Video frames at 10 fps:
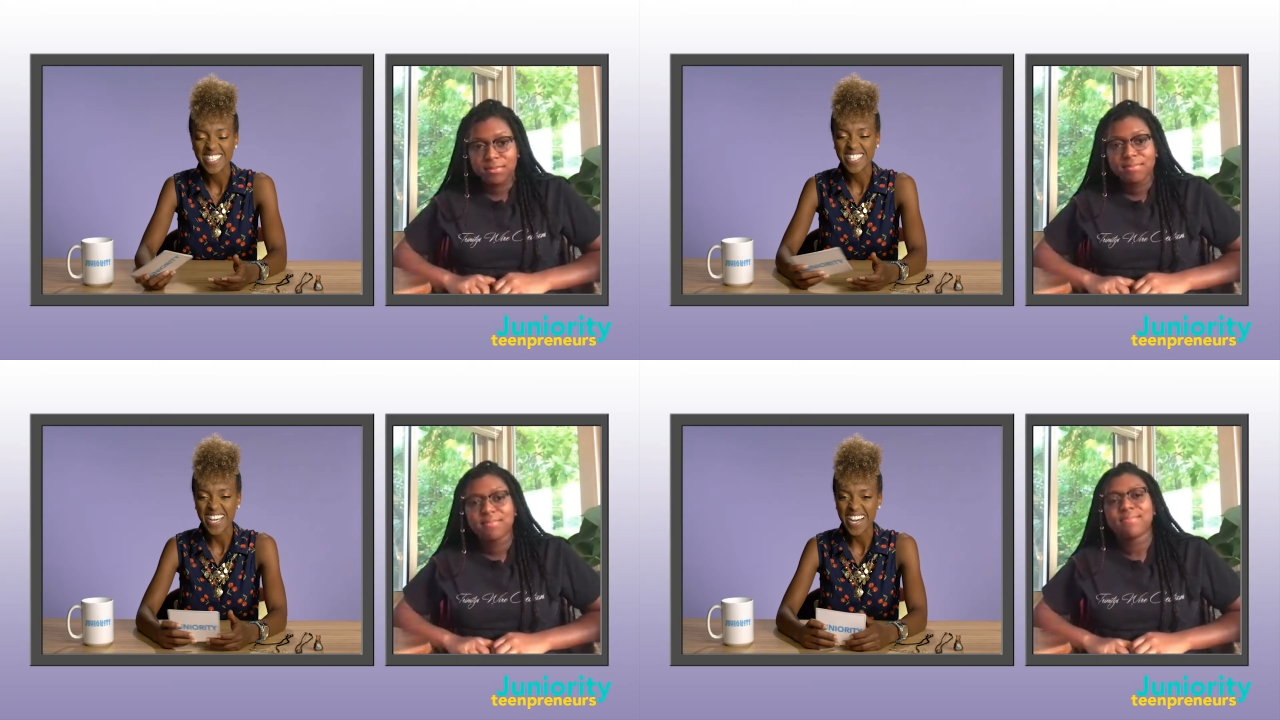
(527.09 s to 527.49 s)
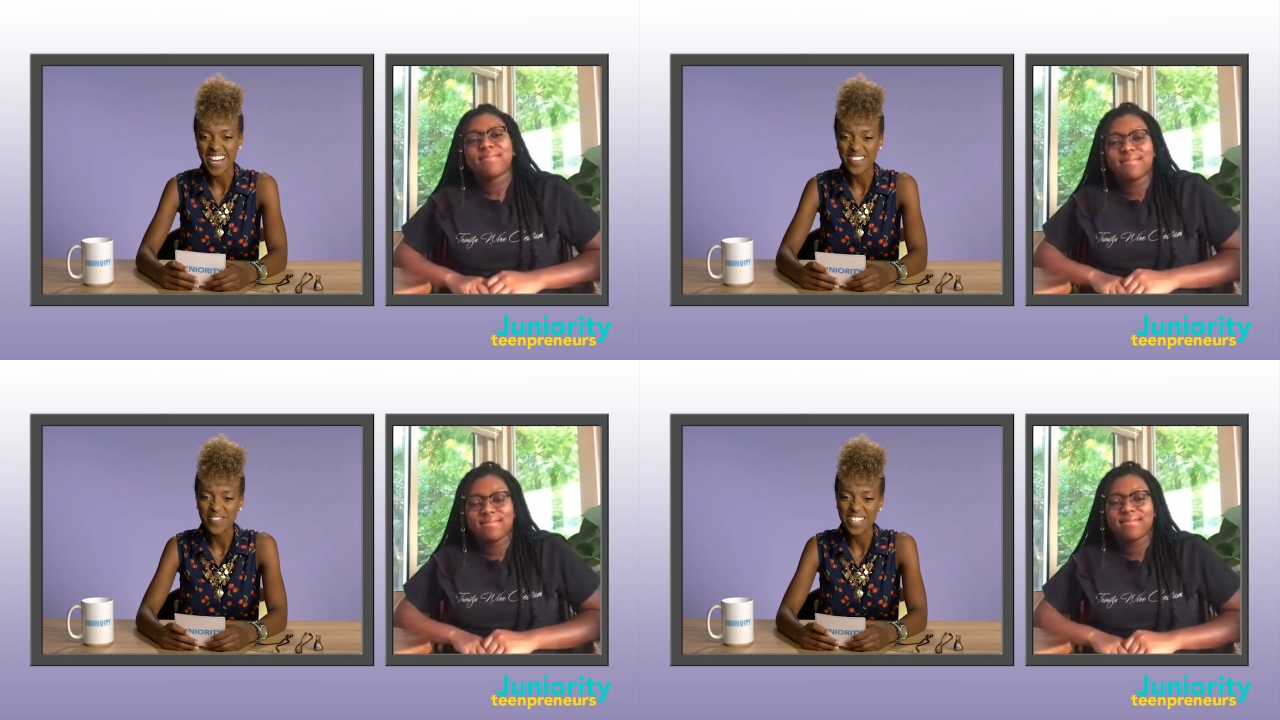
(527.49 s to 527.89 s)

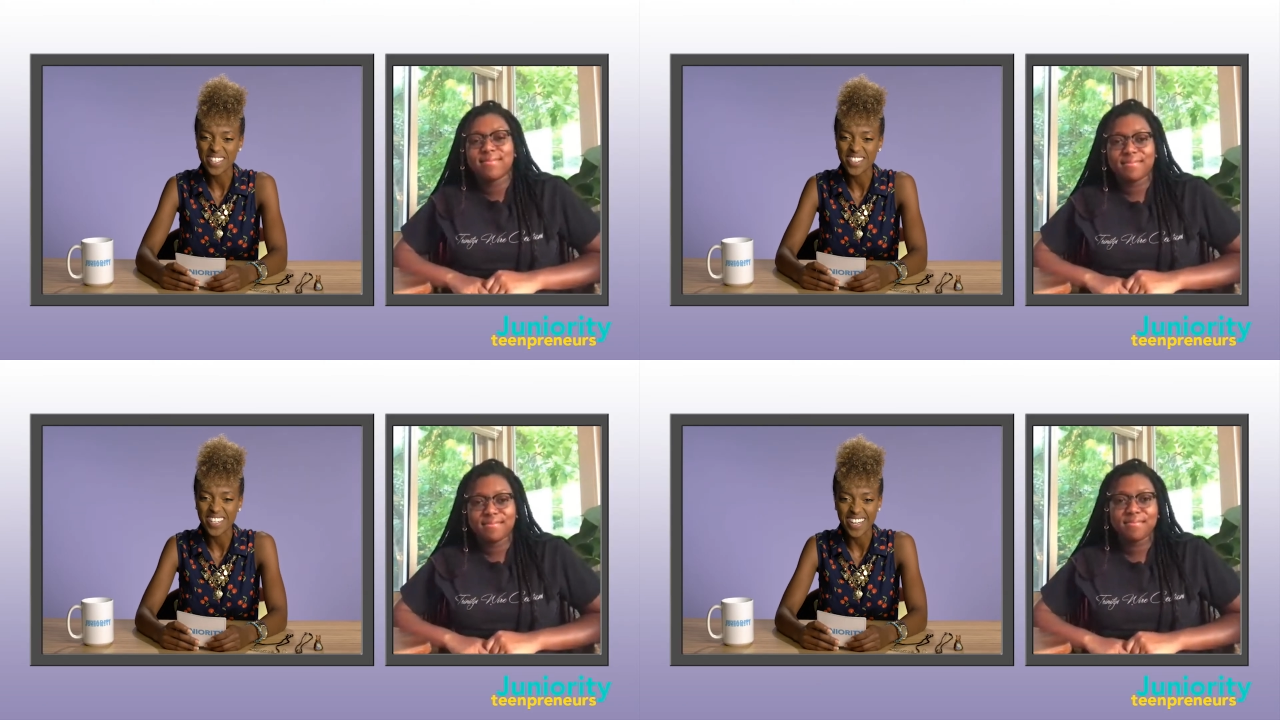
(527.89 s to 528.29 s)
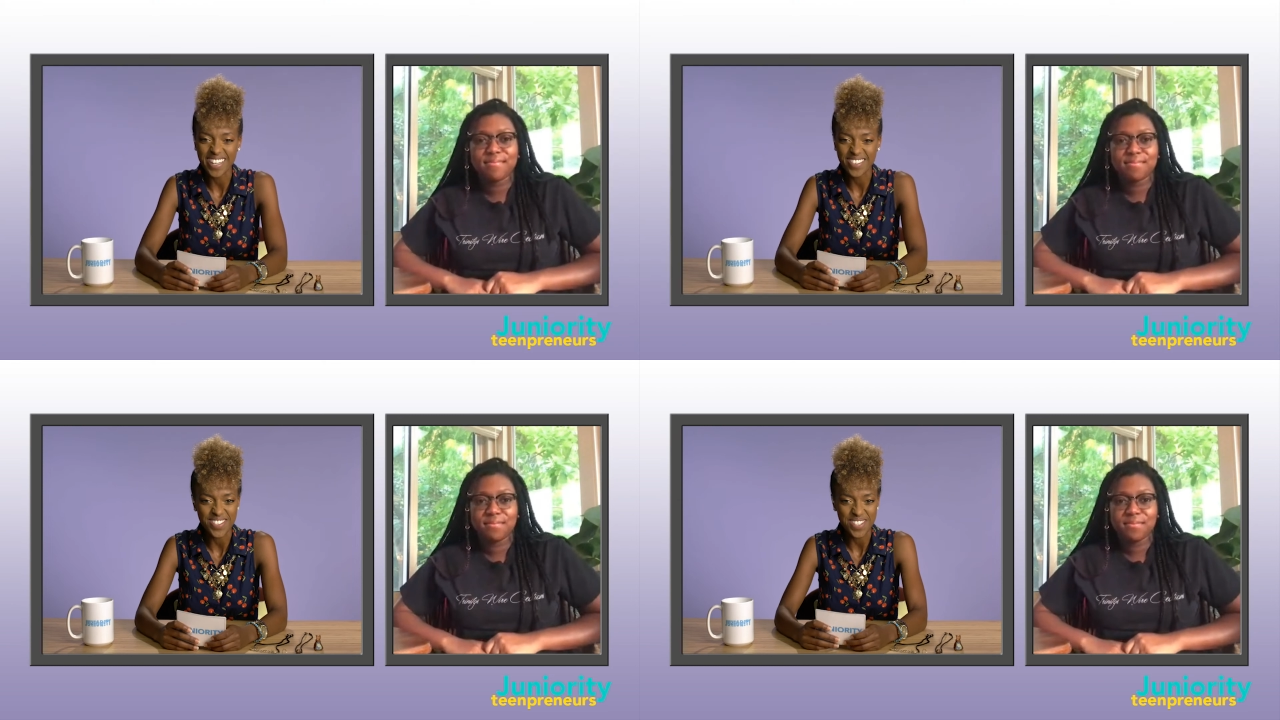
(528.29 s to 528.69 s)
Speaker 1: Yeah, being
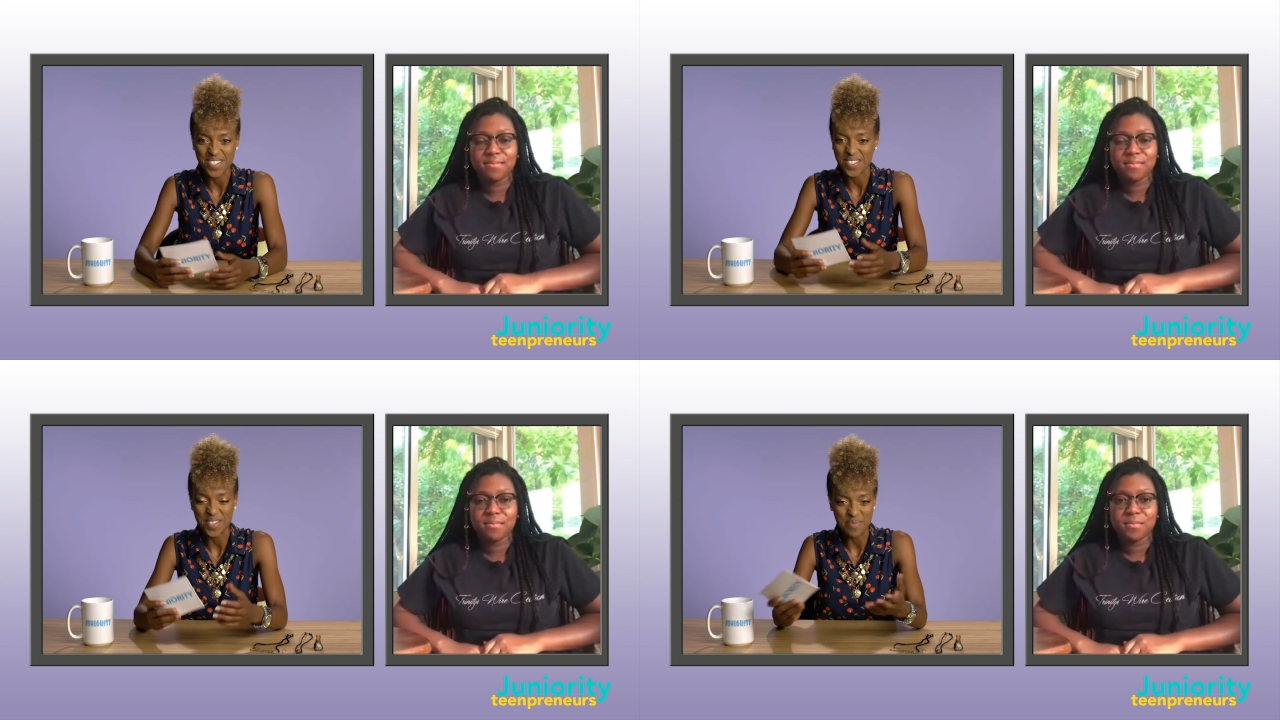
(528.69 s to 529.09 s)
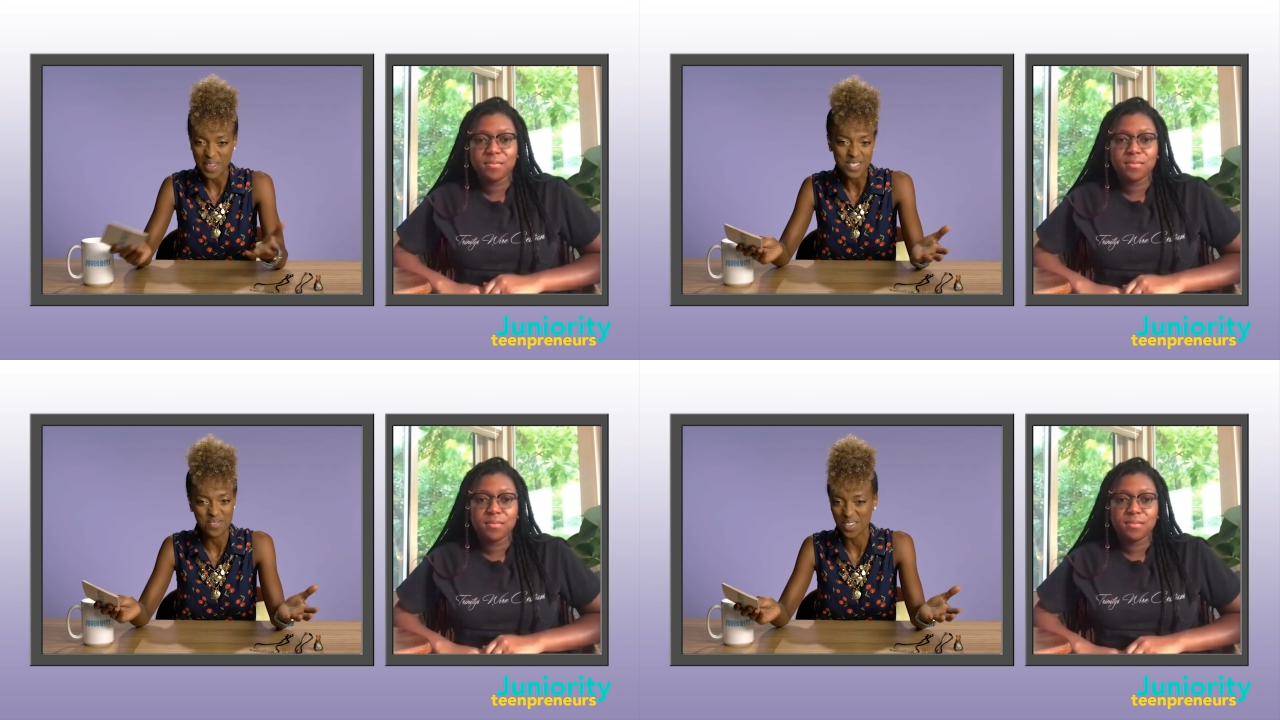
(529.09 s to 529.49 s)
creative is the
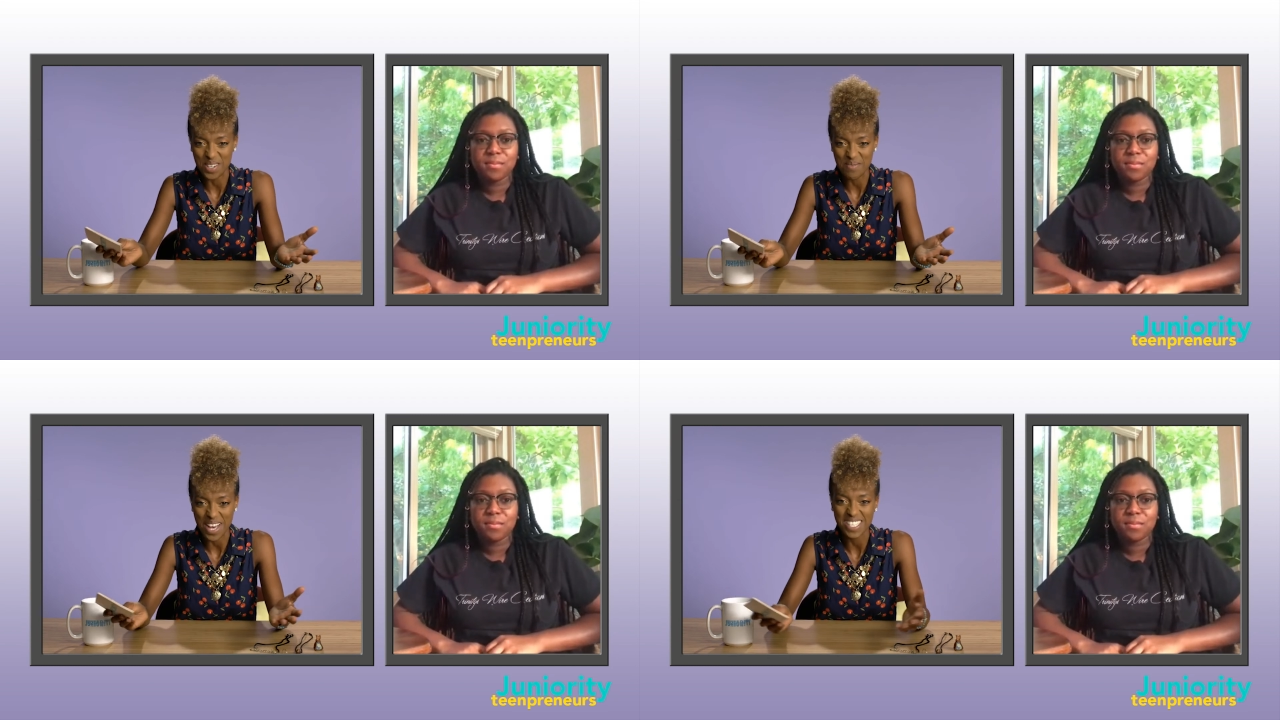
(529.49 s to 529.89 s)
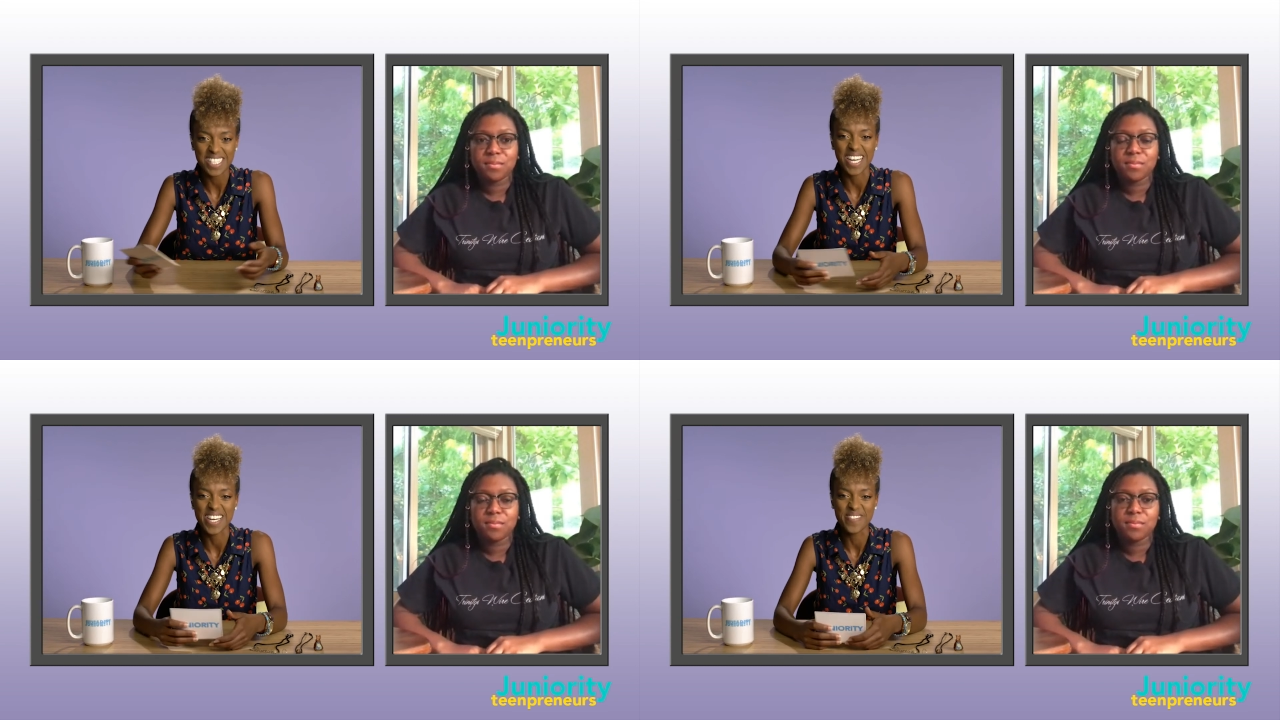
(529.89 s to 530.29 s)
best way to pass
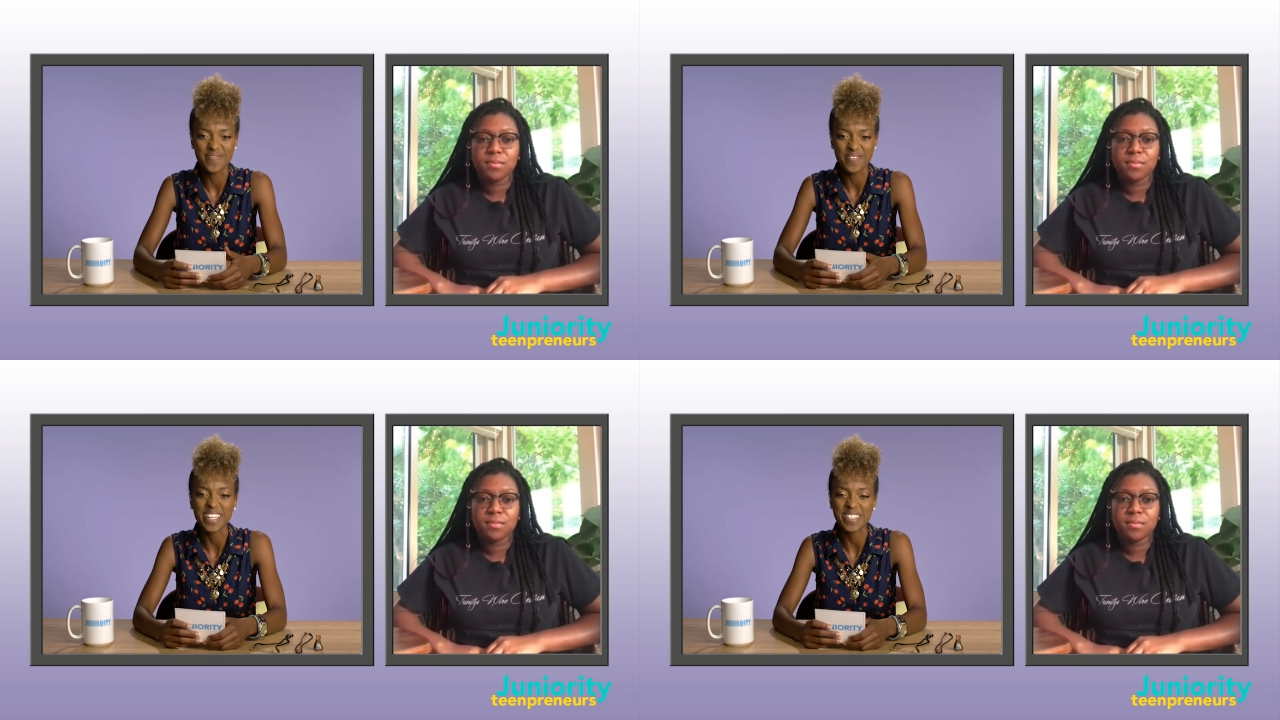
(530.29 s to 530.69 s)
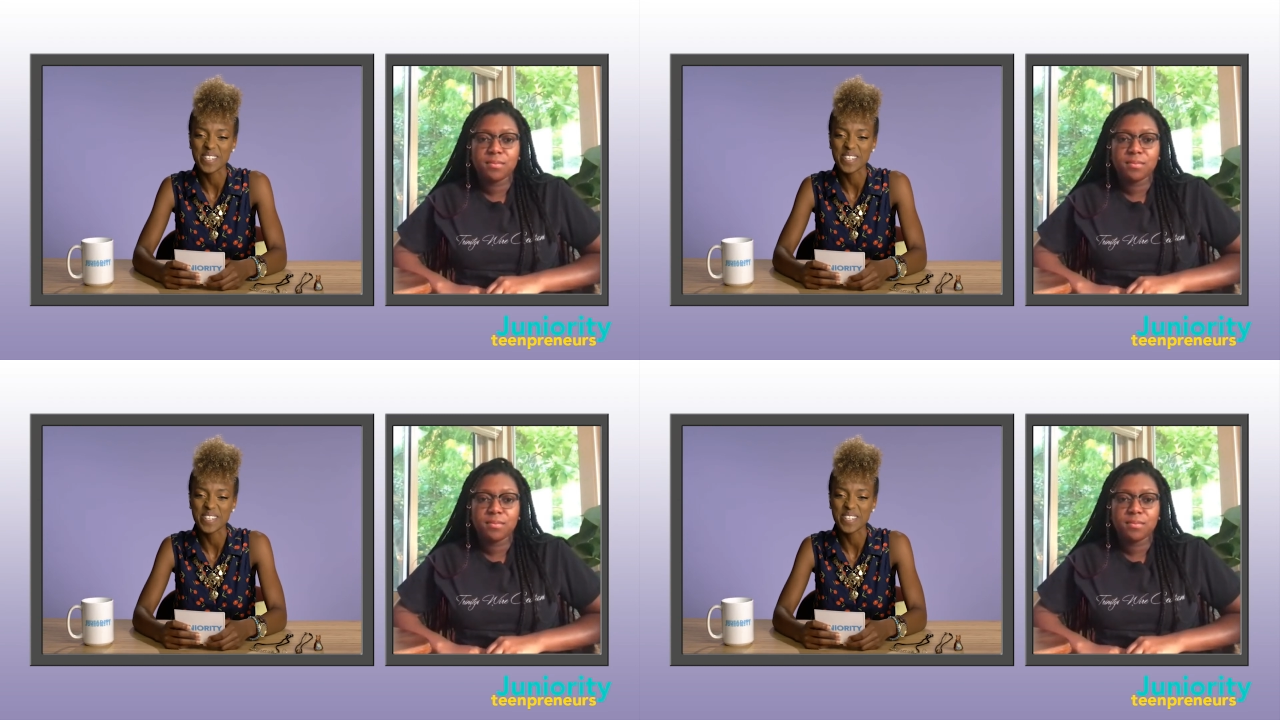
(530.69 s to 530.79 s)
time. That's